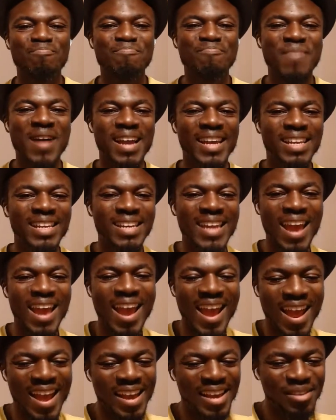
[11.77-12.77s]
my
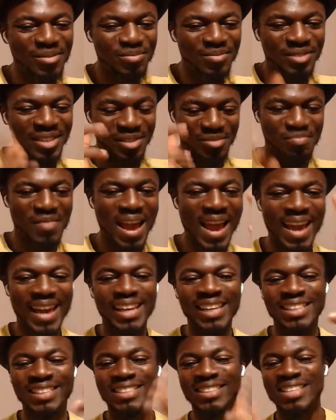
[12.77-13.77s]
name
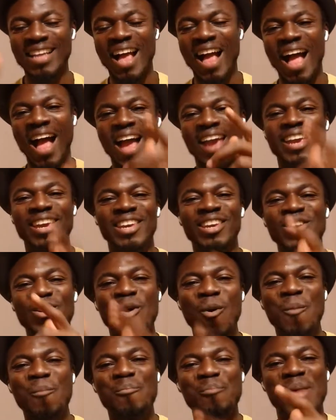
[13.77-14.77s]
remains
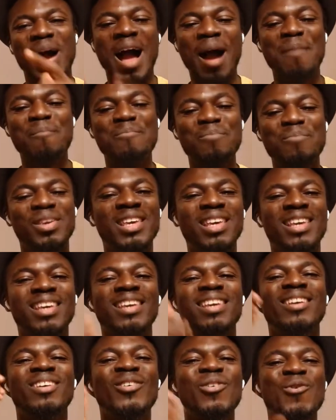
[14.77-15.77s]
Ayobami
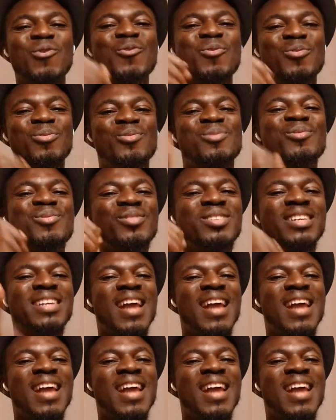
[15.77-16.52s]
Ogundairo.